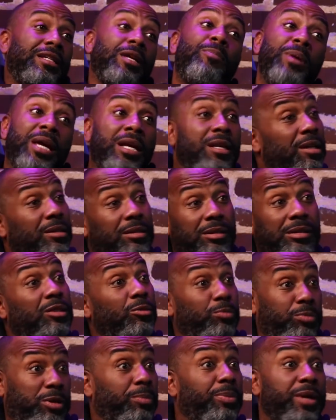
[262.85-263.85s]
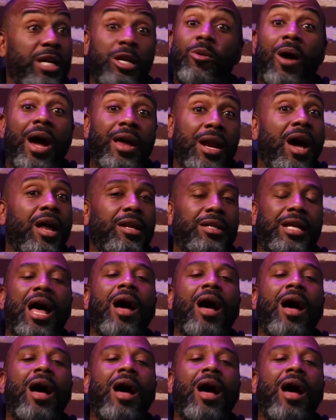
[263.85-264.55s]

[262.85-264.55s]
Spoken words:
To be quite honest,